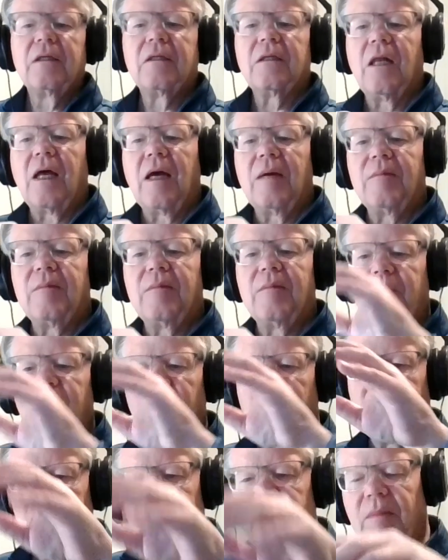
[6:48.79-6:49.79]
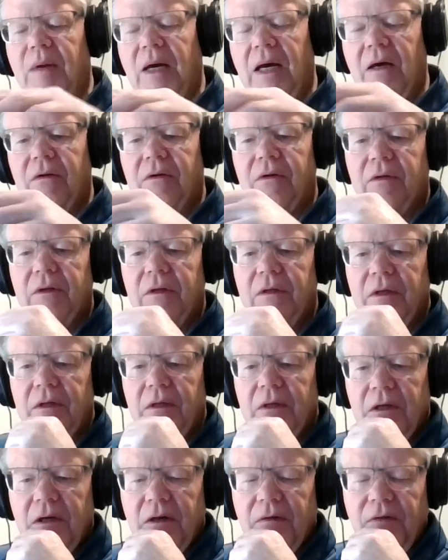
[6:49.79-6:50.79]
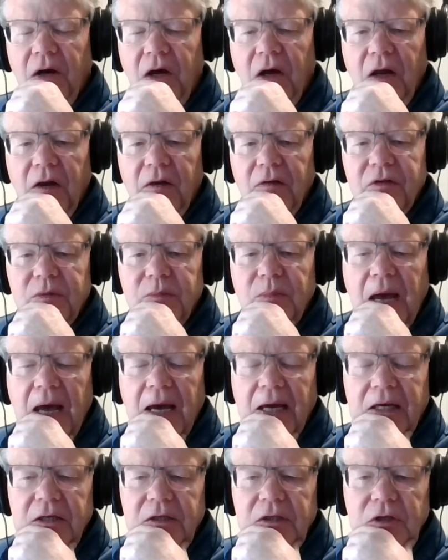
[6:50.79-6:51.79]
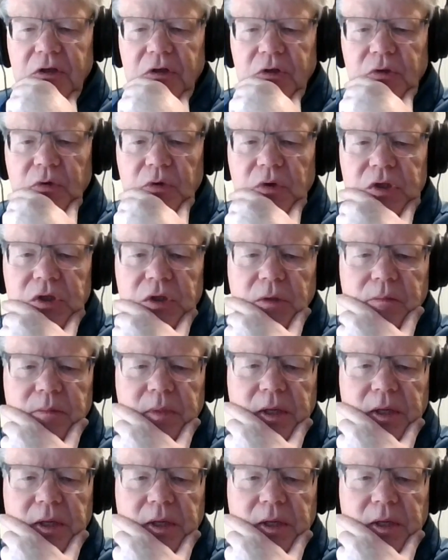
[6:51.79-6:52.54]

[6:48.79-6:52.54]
climbs up over the Mount of Olives back into Jerusalem,